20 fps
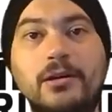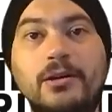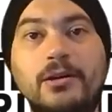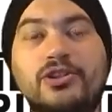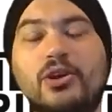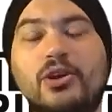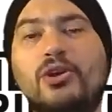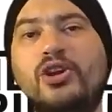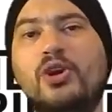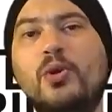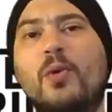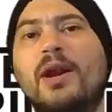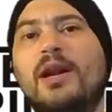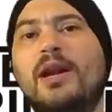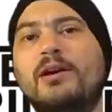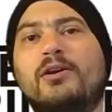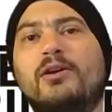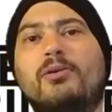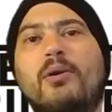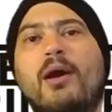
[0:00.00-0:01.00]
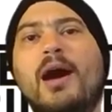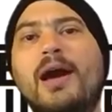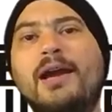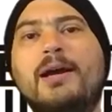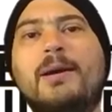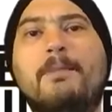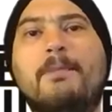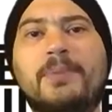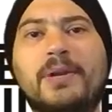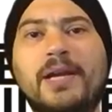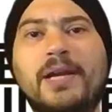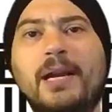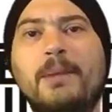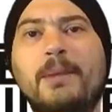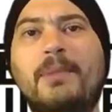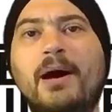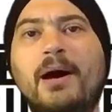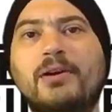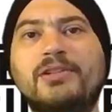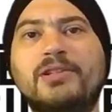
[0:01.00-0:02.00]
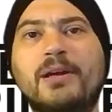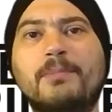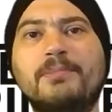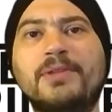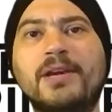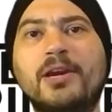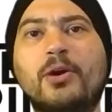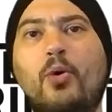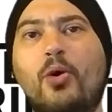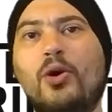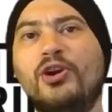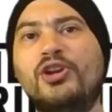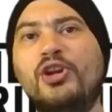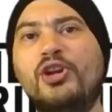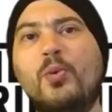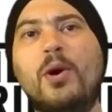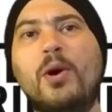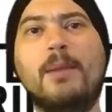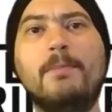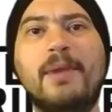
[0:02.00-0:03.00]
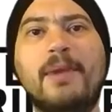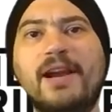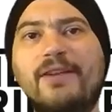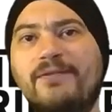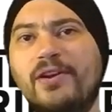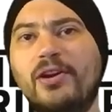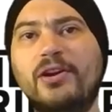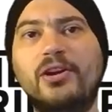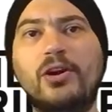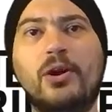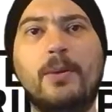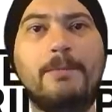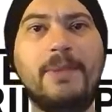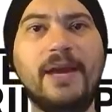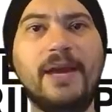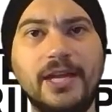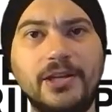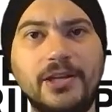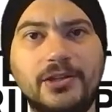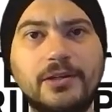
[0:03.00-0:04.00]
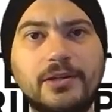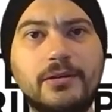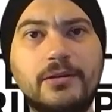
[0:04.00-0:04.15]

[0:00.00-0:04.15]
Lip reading: So do you want to cry and complain about something, or do you want to make fear your bitch?